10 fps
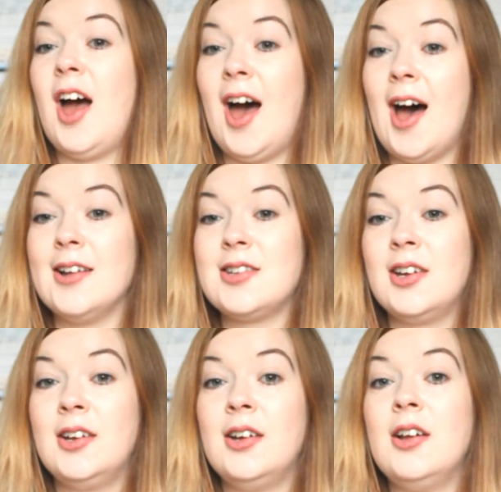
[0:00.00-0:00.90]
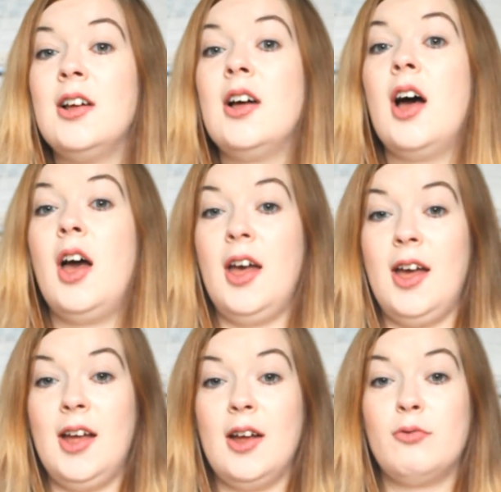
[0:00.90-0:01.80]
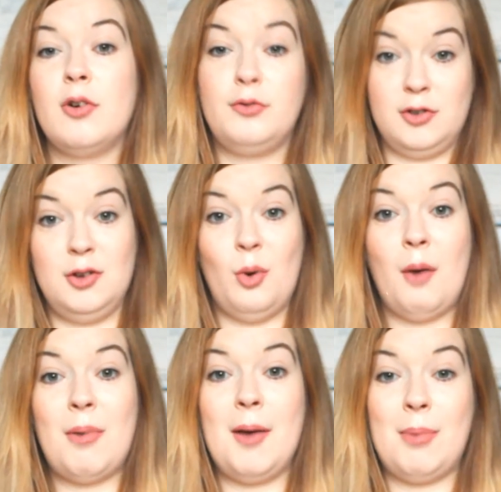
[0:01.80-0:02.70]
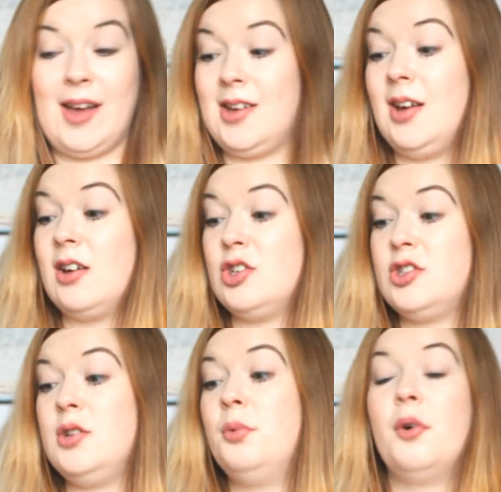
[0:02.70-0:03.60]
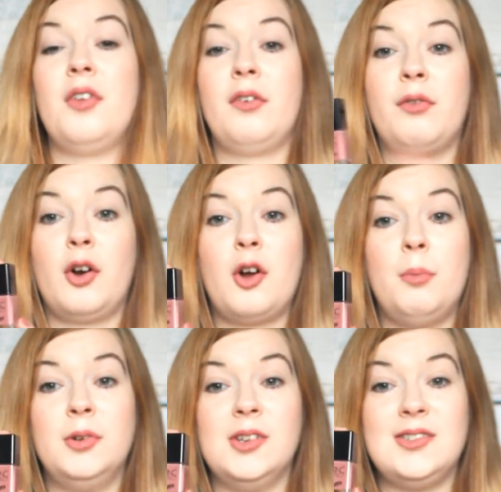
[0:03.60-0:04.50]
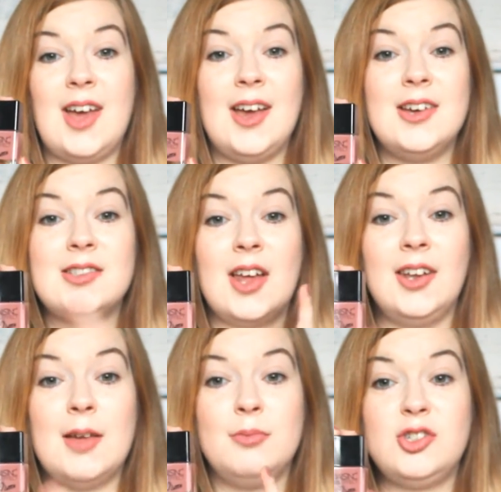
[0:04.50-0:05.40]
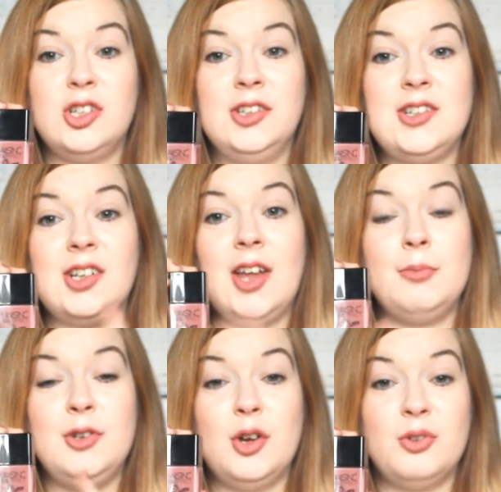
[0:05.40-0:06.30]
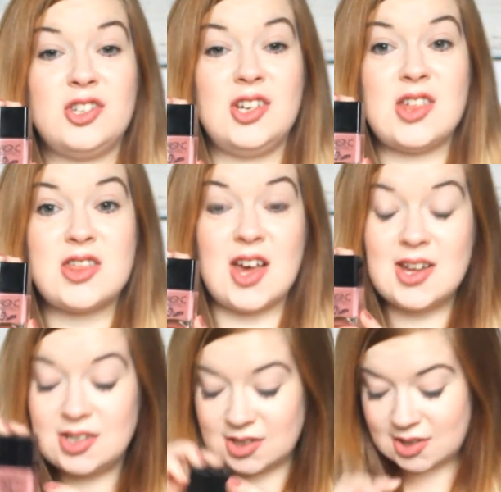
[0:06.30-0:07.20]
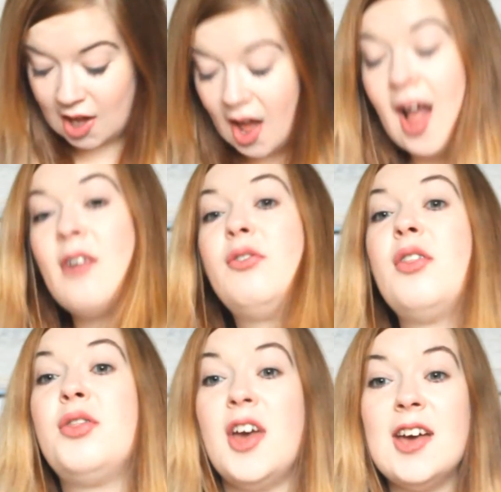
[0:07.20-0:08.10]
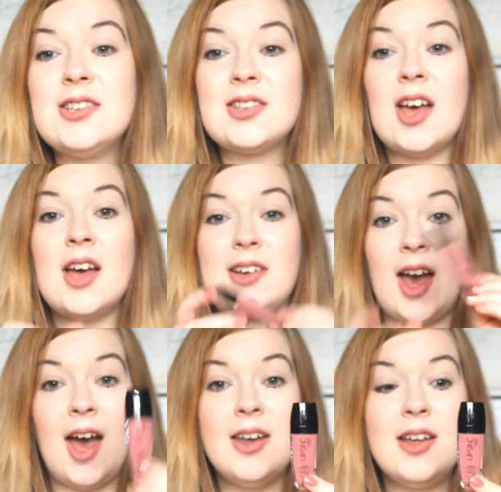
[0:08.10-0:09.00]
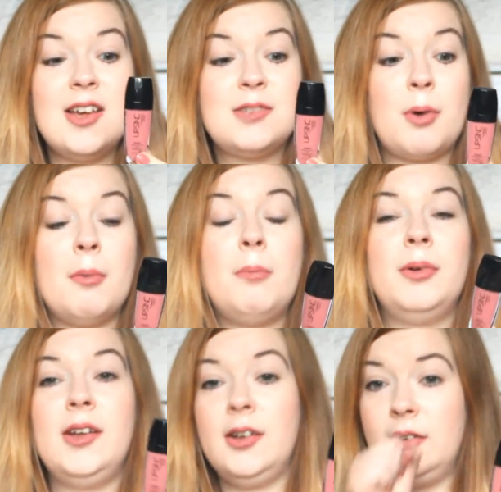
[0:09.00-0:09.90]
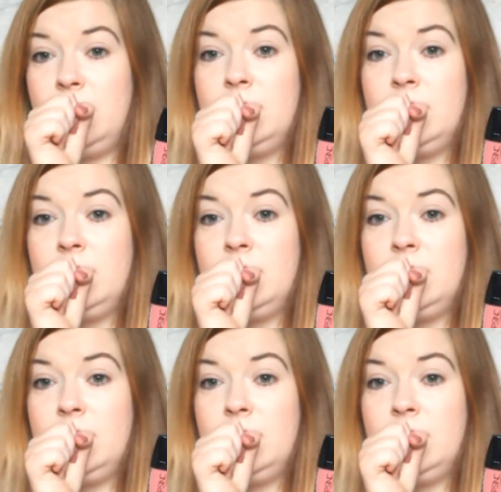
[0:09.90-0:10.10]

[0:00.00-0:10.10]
to add a review by Becky because she wore this for a couple of days, and she'll need to let me know what she thinks. For this, again, is probably